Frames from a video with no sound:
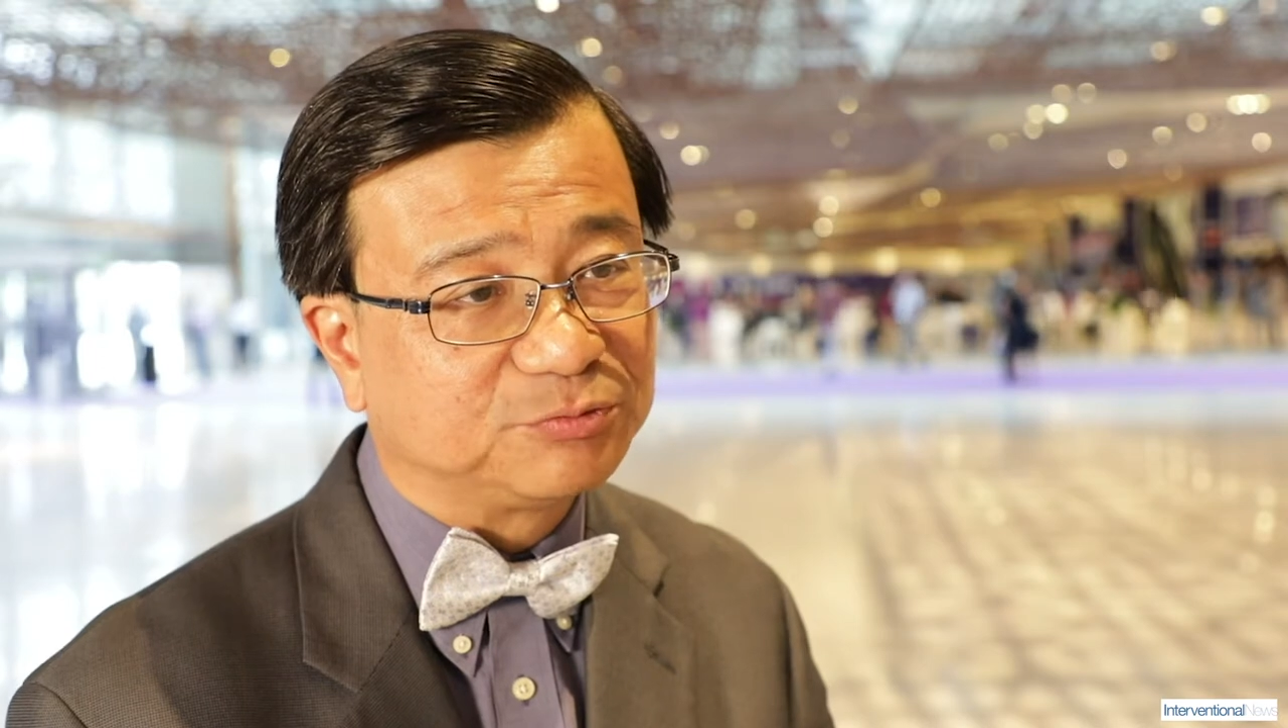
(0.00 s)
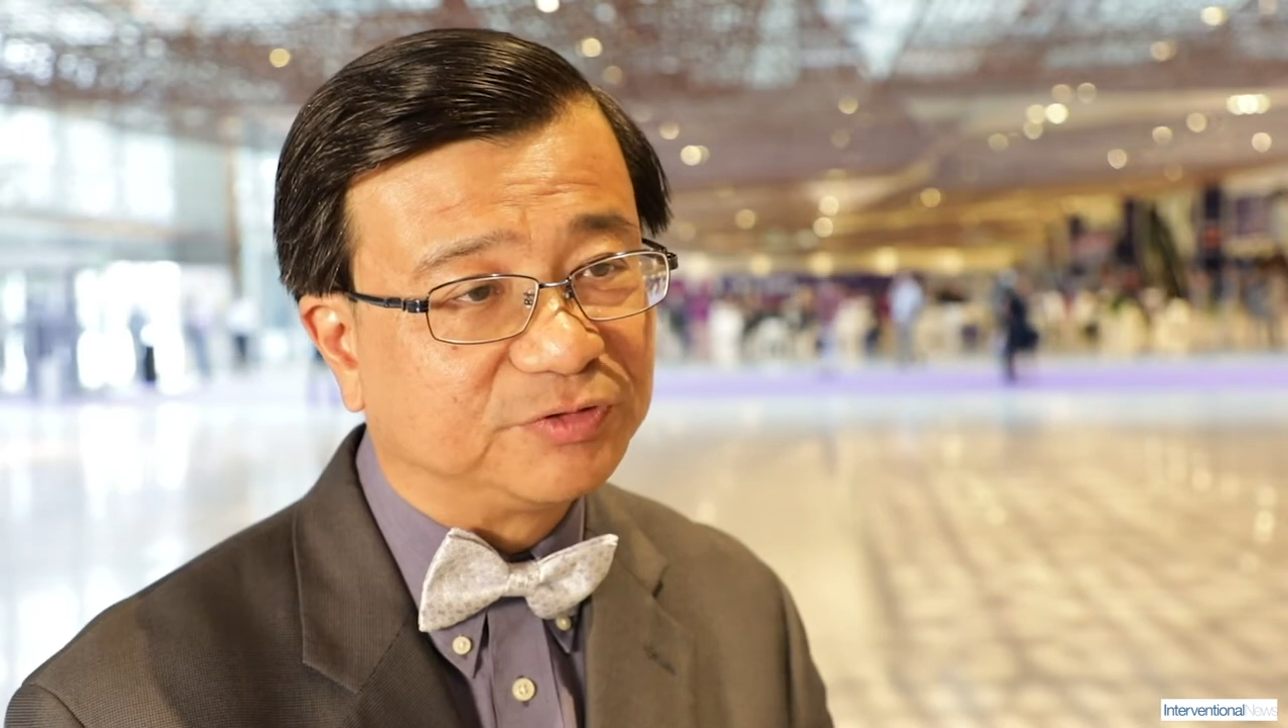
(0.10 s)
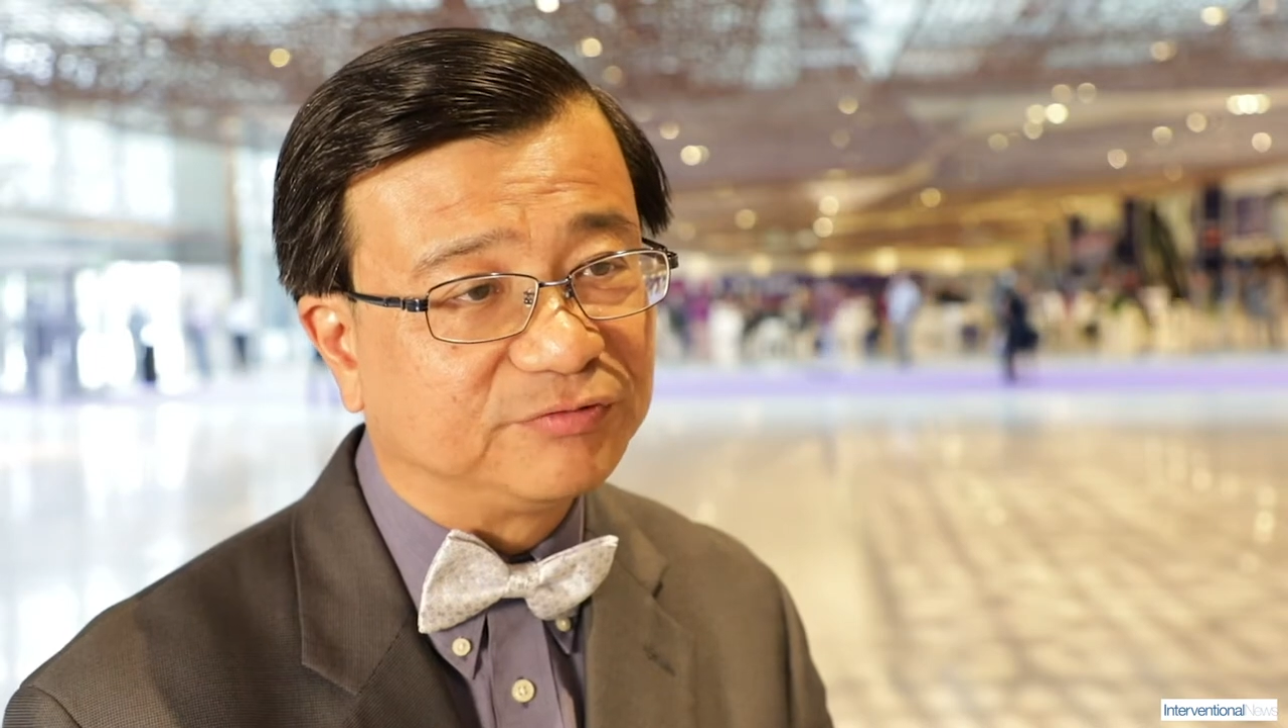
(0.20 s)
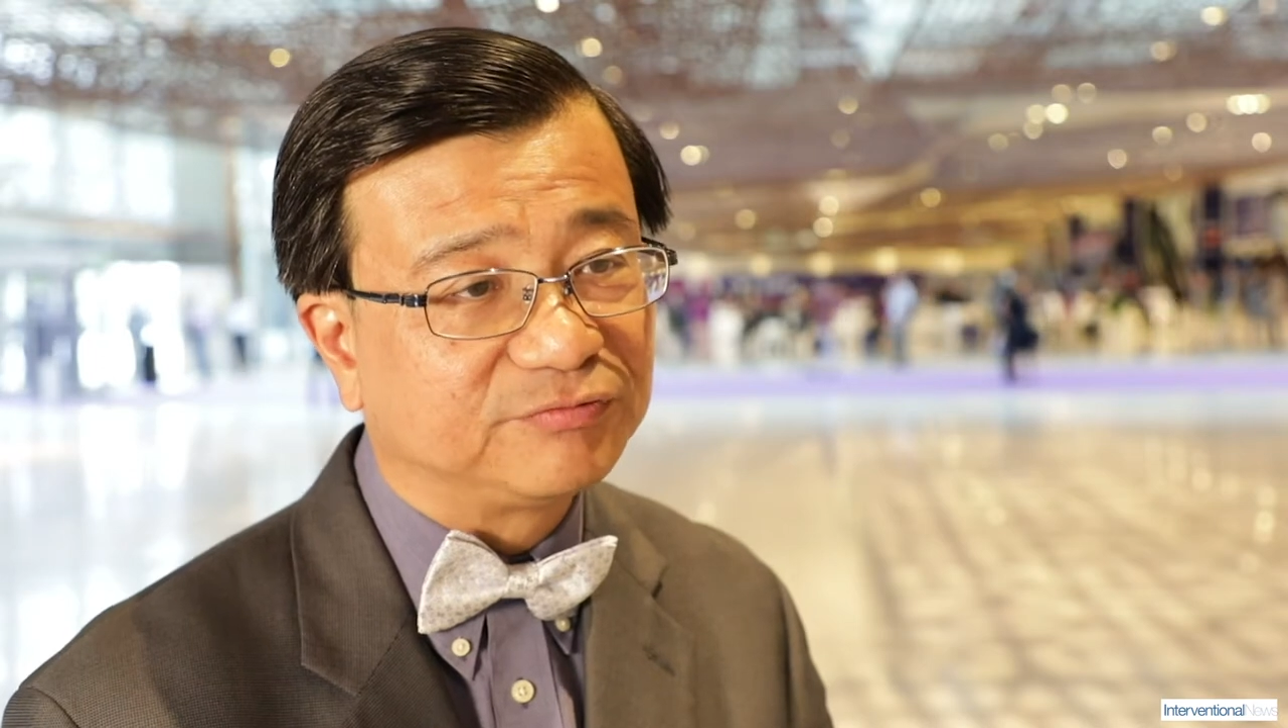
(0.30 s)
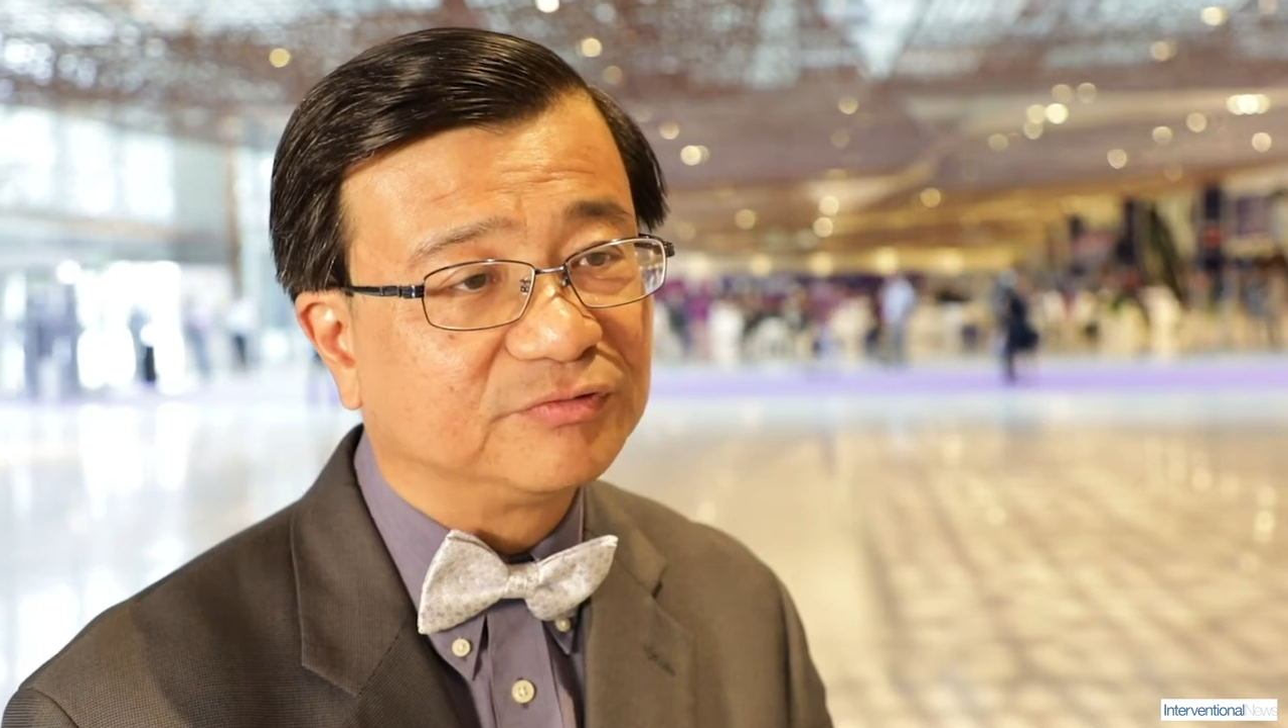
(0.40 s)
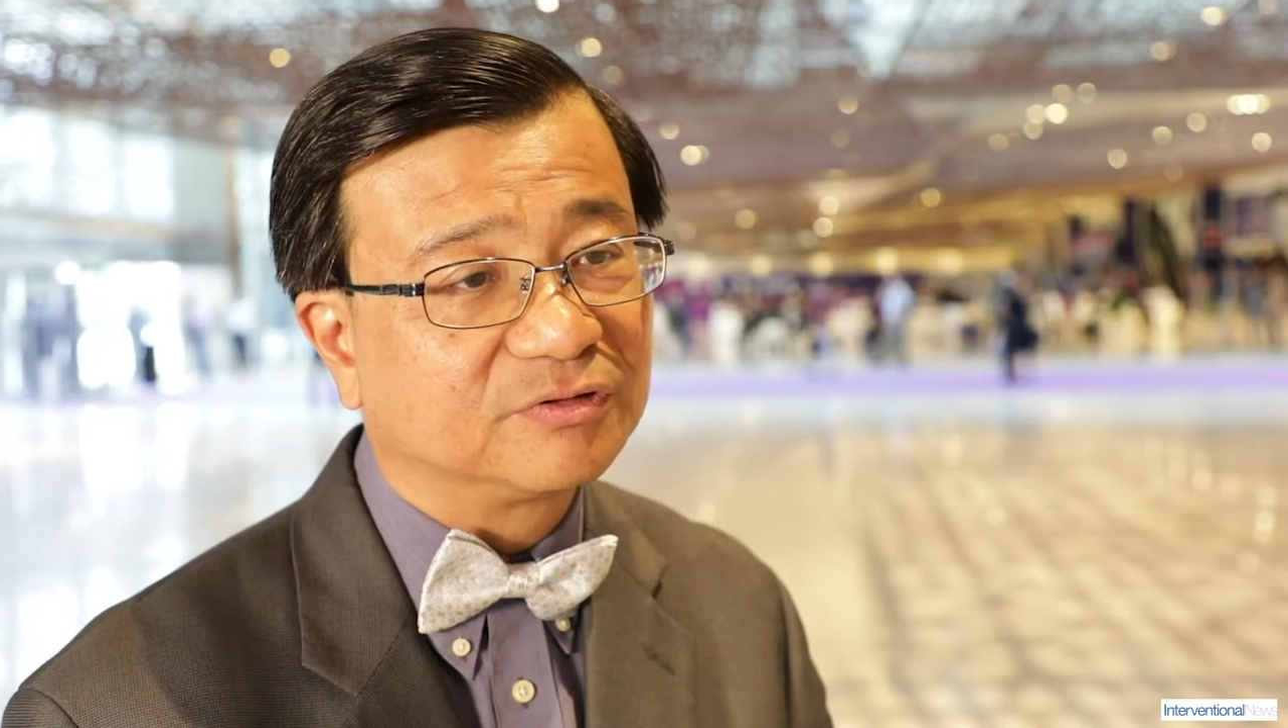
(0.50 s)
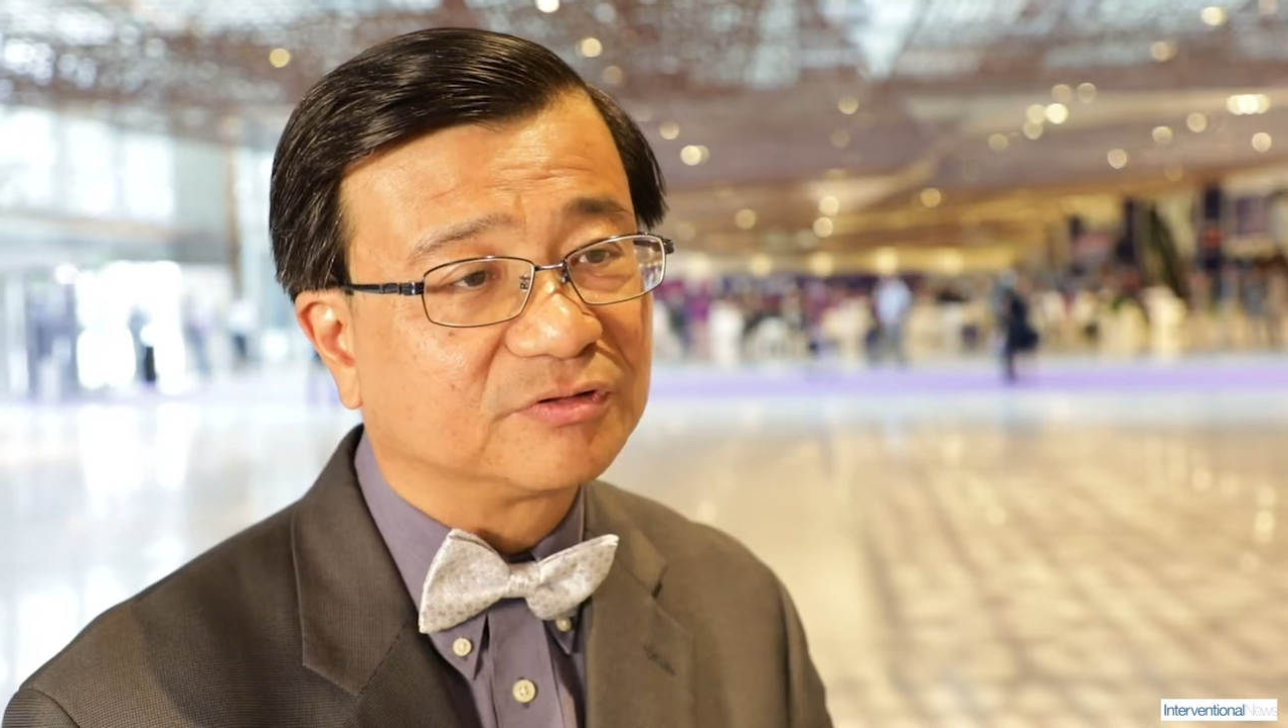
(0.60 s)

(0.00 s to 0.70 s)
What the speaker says: with